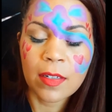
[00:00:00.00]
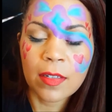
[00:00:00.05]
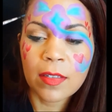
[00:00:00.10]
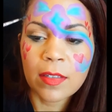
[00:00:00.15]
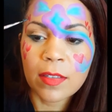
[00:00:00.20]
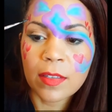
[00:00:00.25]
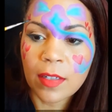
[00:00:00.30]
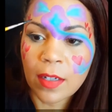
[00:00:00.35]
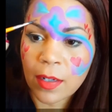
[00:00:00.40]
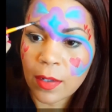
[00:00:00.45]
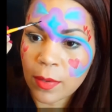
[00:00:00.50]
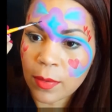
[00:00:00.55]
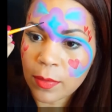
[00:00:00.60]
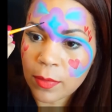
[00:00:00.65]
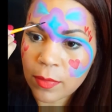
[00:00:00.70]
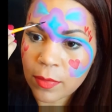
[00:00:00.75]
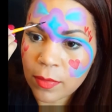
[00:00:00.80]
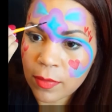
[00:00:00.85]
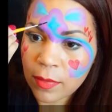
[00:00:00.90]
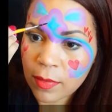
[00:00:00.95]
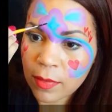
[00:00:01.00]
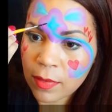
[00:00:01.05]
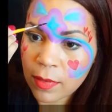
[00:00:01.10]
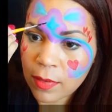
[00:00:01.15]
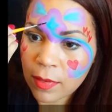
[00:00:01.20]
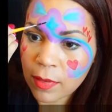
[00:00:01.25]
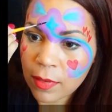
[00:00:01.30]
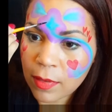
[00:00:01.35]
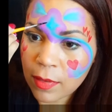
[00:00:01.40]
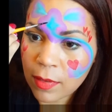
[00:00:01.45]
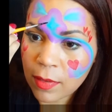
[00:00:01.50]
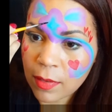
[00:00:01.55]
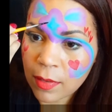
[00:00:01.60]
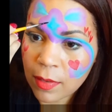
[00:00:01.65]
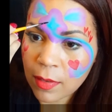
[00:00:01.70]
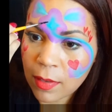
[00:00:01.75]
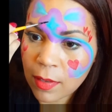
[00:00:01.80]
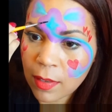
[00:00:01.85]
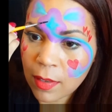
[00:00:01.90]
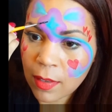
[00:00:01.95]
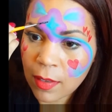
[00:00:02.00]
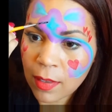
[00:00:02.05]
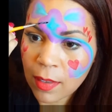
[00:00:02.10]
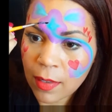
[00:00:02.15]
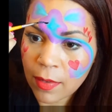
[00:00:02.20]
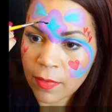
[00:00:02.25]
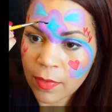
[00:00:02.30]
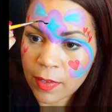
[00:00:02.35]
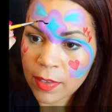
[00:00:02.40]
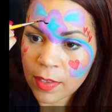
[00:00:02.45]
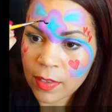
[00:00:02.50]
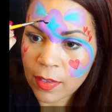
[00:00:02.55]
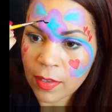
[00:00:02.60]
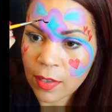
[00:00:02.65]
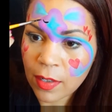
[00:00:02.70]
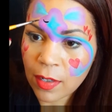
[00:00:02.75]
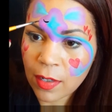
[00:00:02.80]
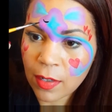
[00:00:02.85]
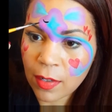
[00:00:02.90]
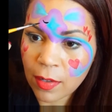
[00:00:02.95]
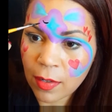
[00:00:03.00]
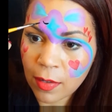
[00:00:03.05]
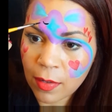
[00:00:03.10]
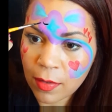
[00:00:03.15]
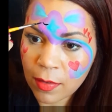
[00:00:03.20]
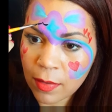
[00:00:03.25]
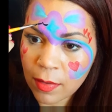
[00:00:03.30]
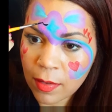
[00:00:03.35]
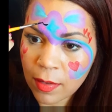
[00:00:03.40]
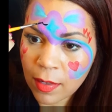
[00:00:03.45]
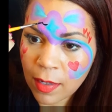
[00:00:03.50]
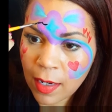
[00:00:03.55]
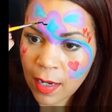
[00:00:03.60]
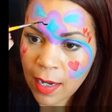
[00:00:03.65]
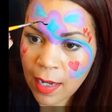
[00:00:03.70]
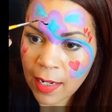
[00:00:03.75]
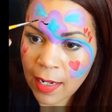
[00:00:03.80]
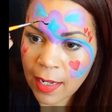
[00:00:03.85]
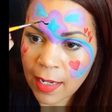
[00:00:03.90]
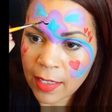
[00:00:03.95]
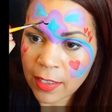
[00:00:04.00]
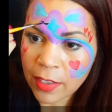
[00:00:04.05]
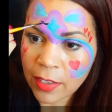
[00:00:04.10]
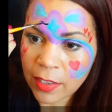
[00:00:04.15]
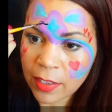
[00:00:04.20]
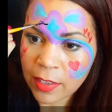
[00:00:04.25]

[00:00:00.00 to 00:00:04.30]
So, if it's a girl, eyelashes.